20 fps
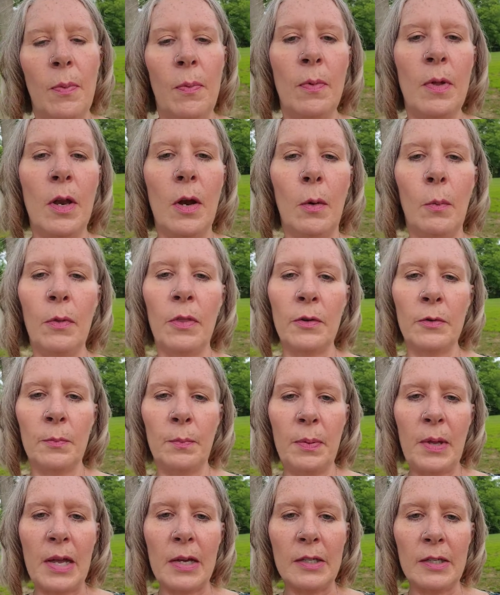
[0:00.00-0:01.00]
with the
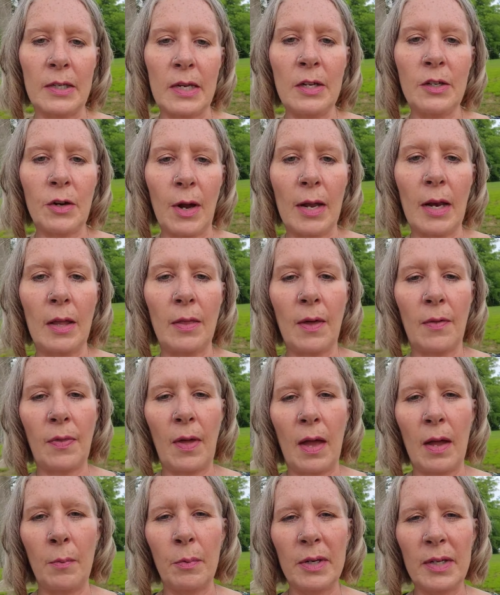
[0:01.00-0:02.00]
PSD training that
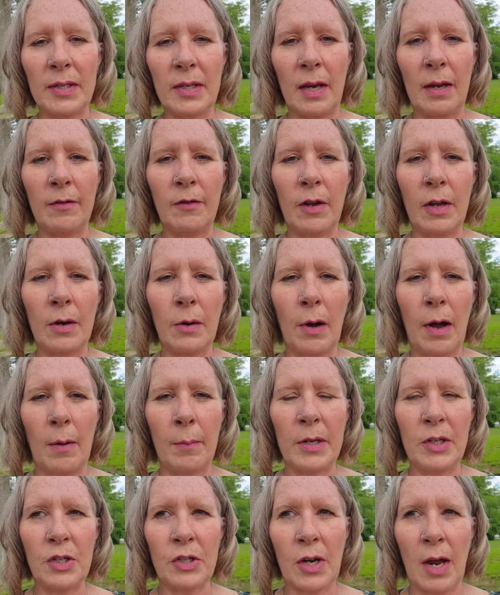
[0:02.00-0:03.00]
they received, how
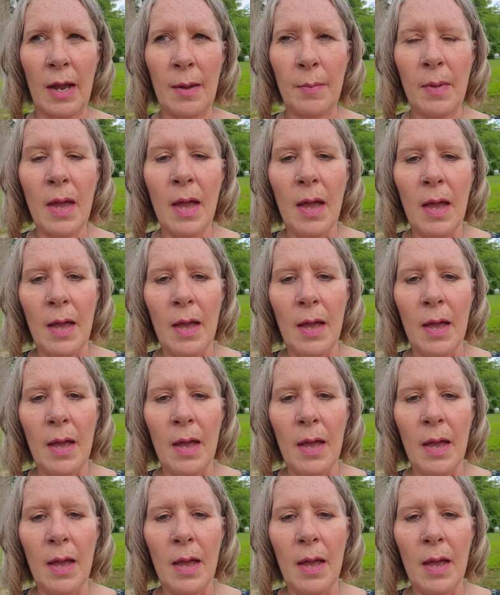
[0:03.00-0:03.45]
much time